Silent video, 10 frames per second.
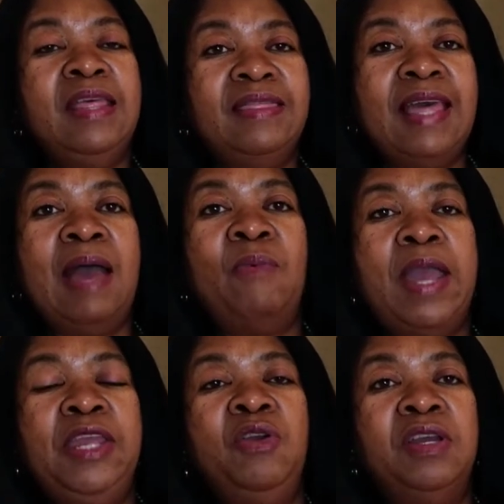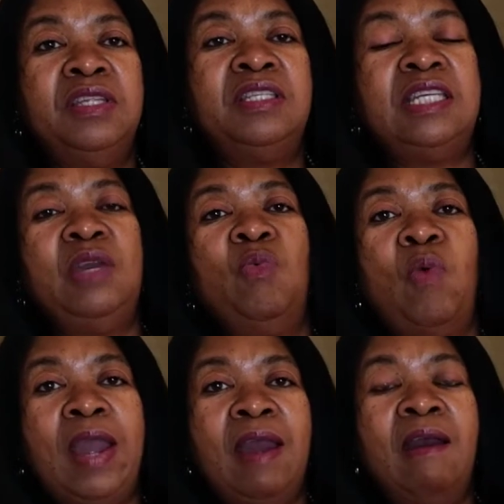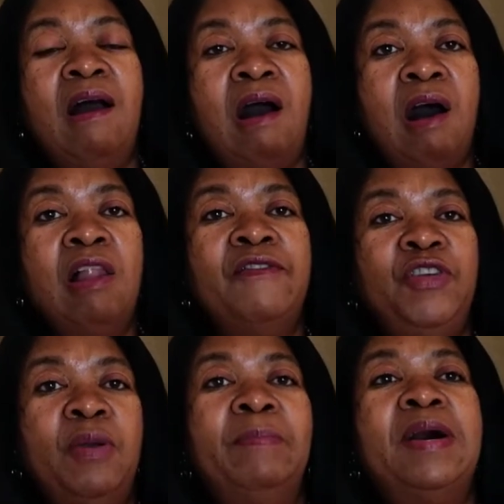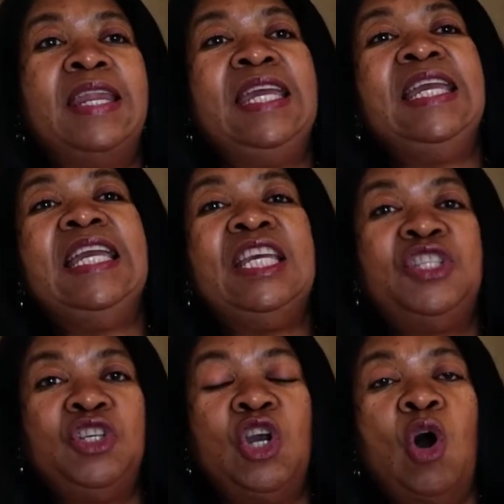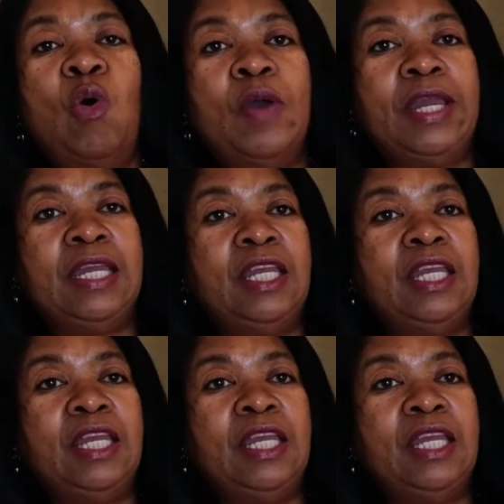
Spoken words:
That way you can see where all of your money is going.